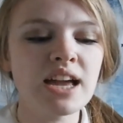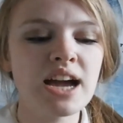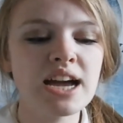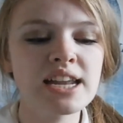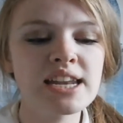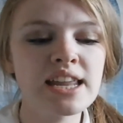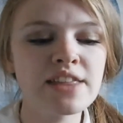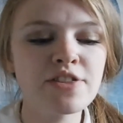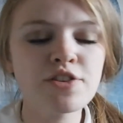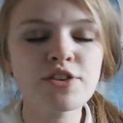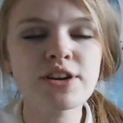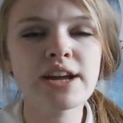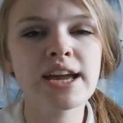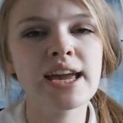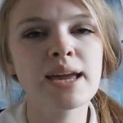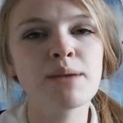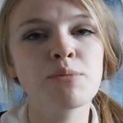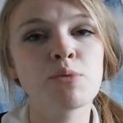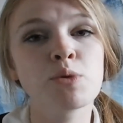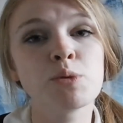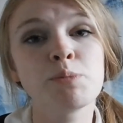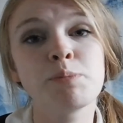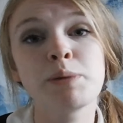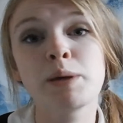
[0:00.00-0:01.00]
Another
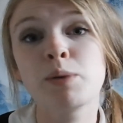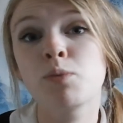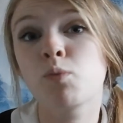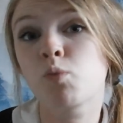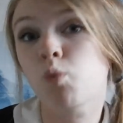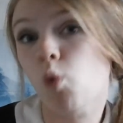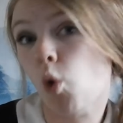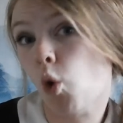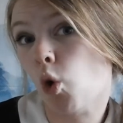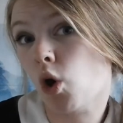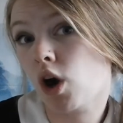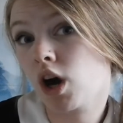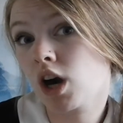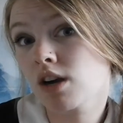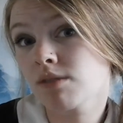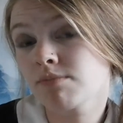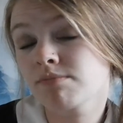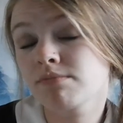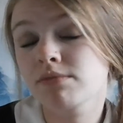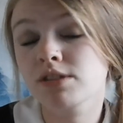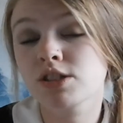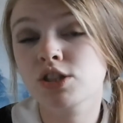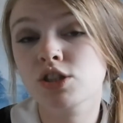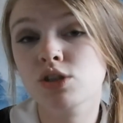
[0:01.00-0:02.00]
game would be War.
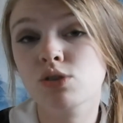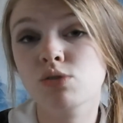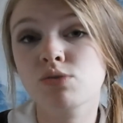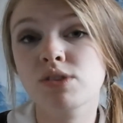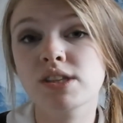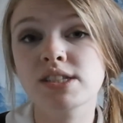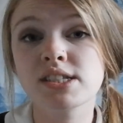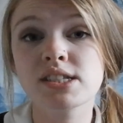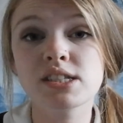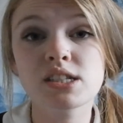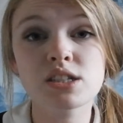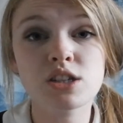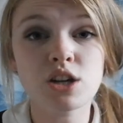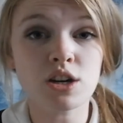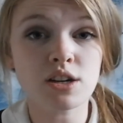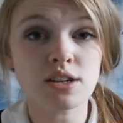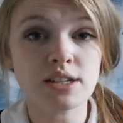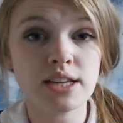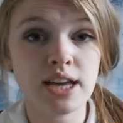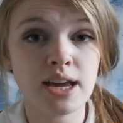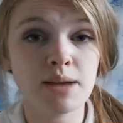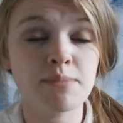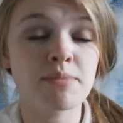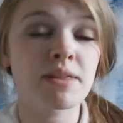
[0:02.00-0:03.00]
So this is a
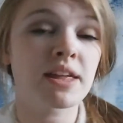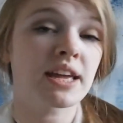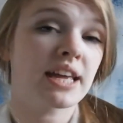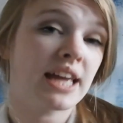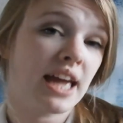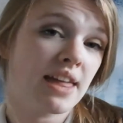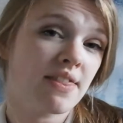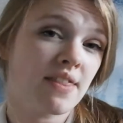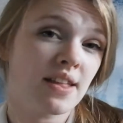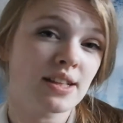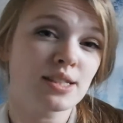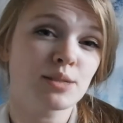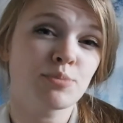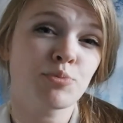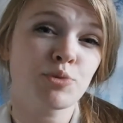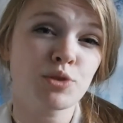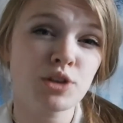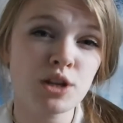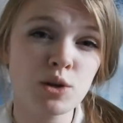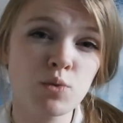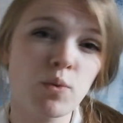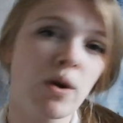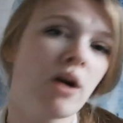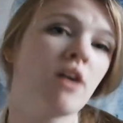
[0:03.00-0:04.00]
card game that, again, that's
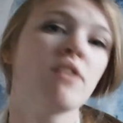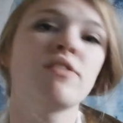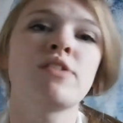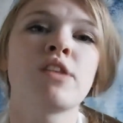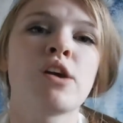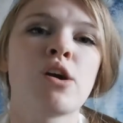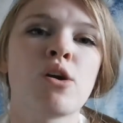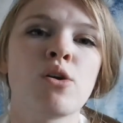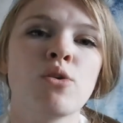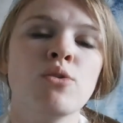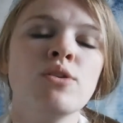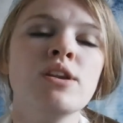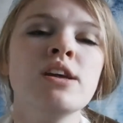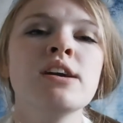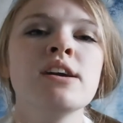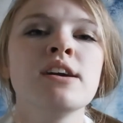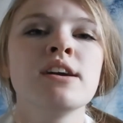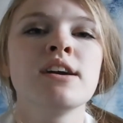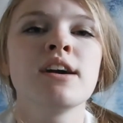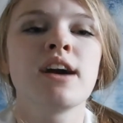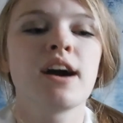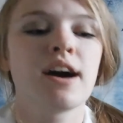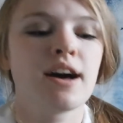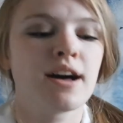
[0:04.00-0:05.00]
pretty well known.
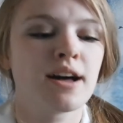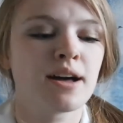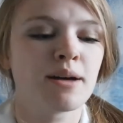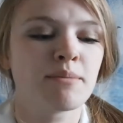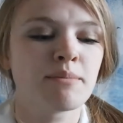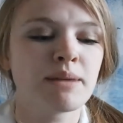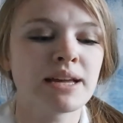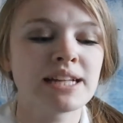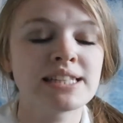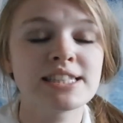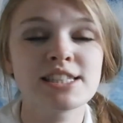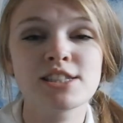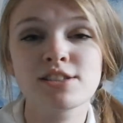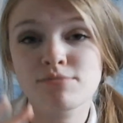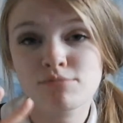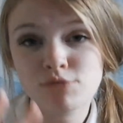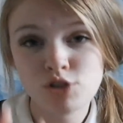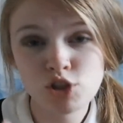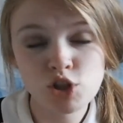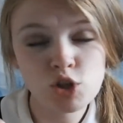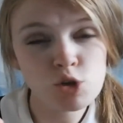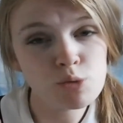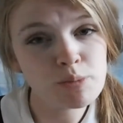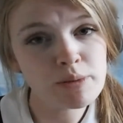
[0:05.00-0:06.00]
It's
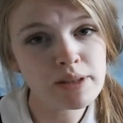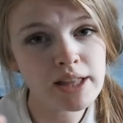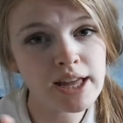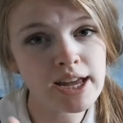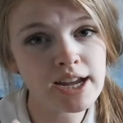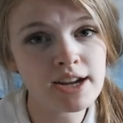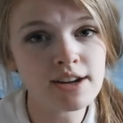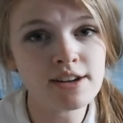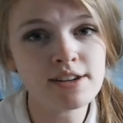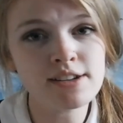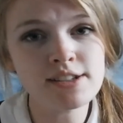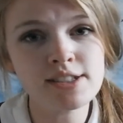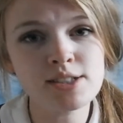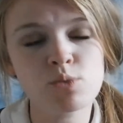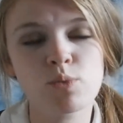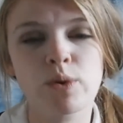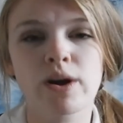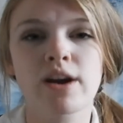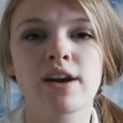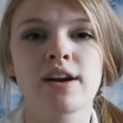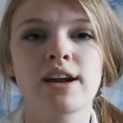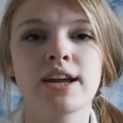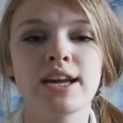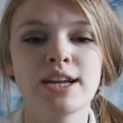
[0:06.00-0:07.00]
2 players
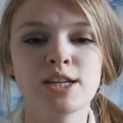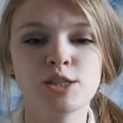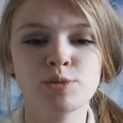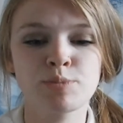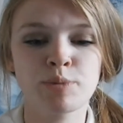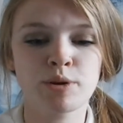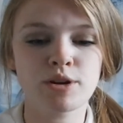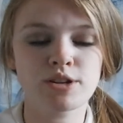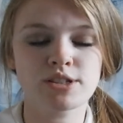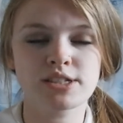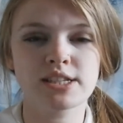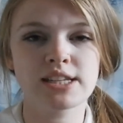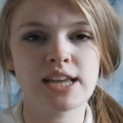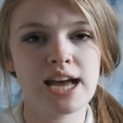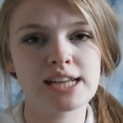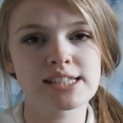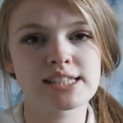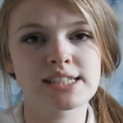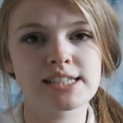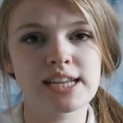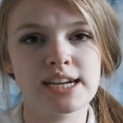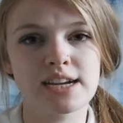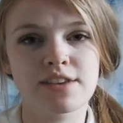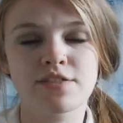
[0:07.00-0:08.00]
where each person has
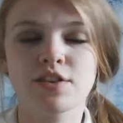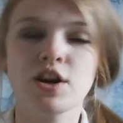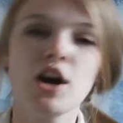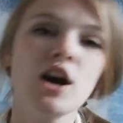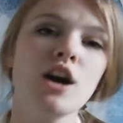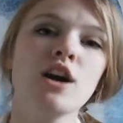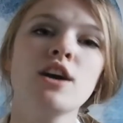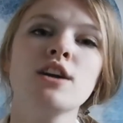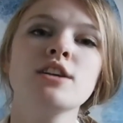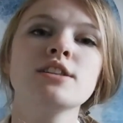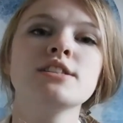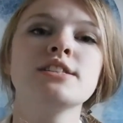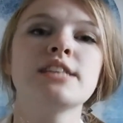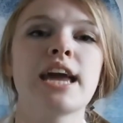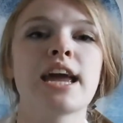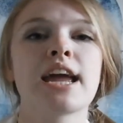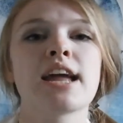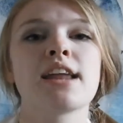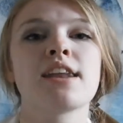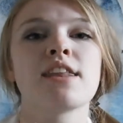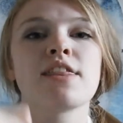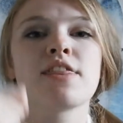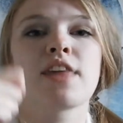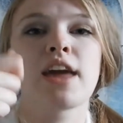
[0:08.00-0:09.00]
a deck of cards
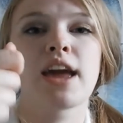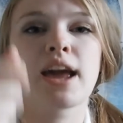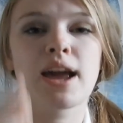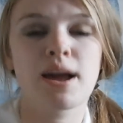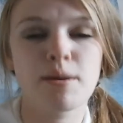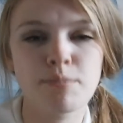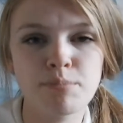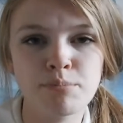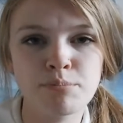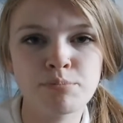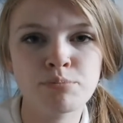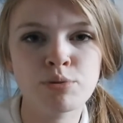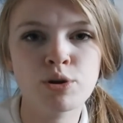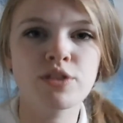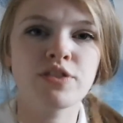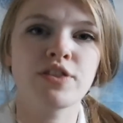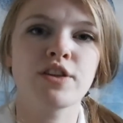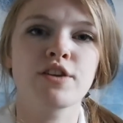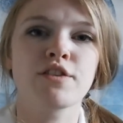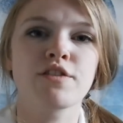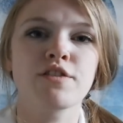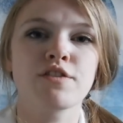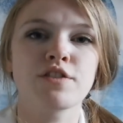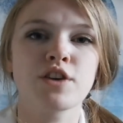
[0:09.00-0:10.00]
and they put
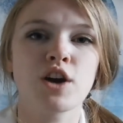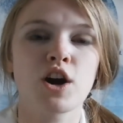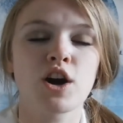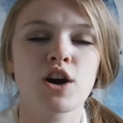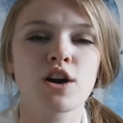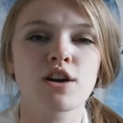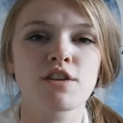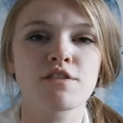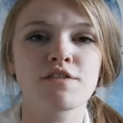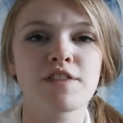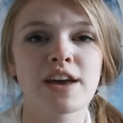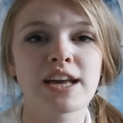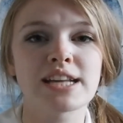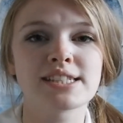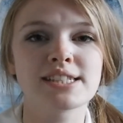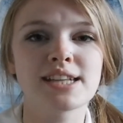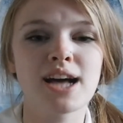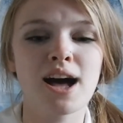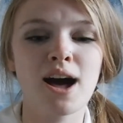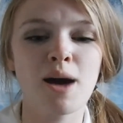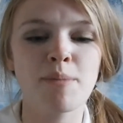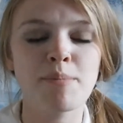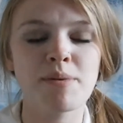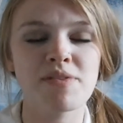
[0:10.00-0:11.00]
their card face
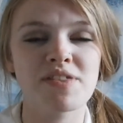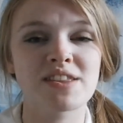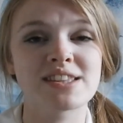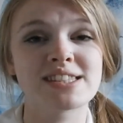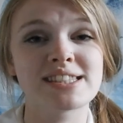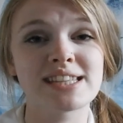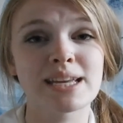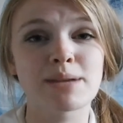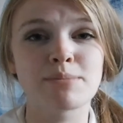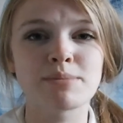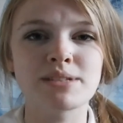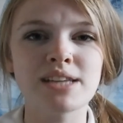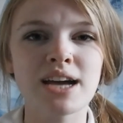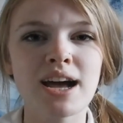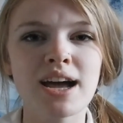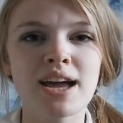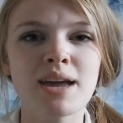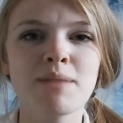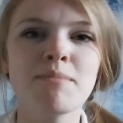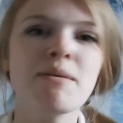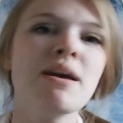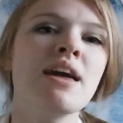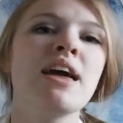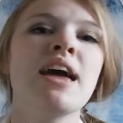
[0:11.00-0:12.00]
up at the same
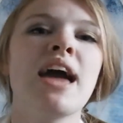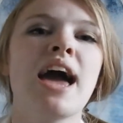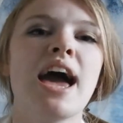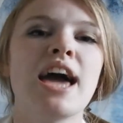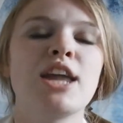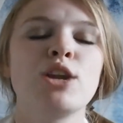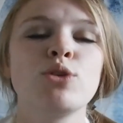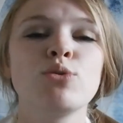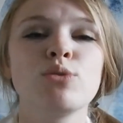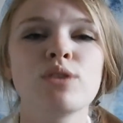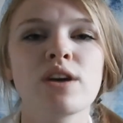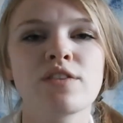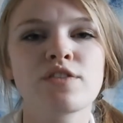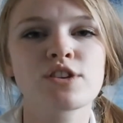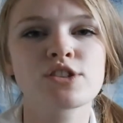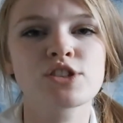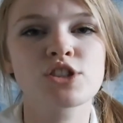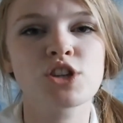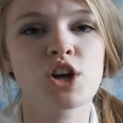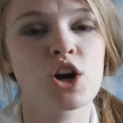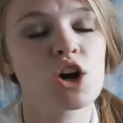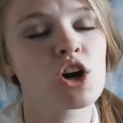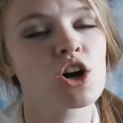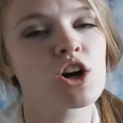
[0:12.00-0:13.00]
time, and
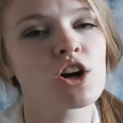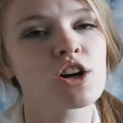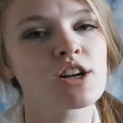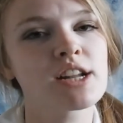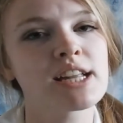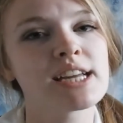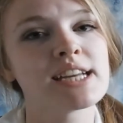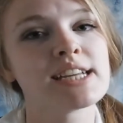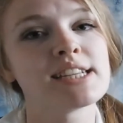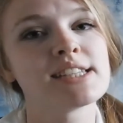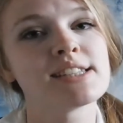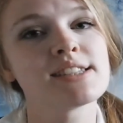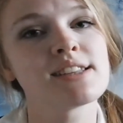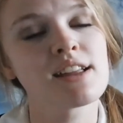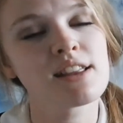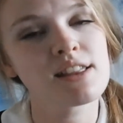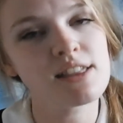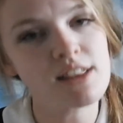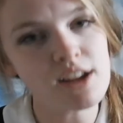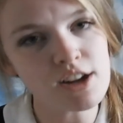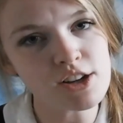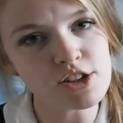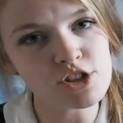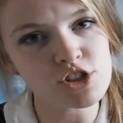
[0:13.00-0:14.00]
whoever's card is
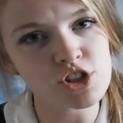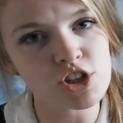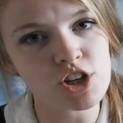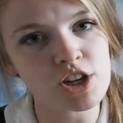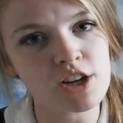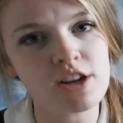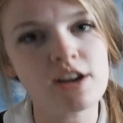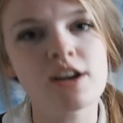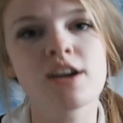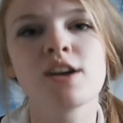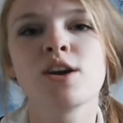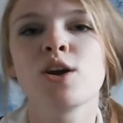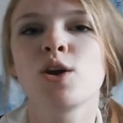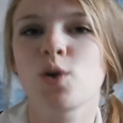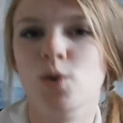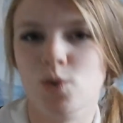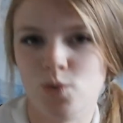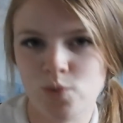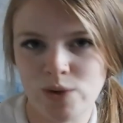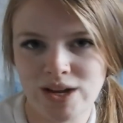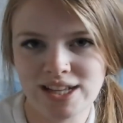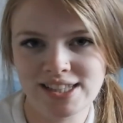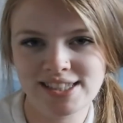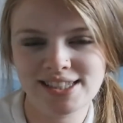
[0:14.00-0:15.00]
larger
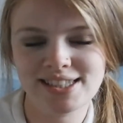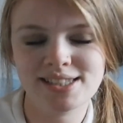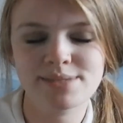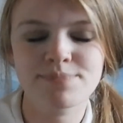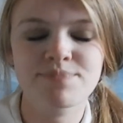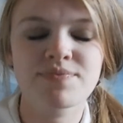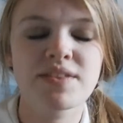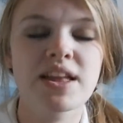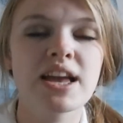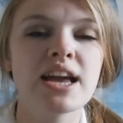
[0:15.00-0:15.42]
wins.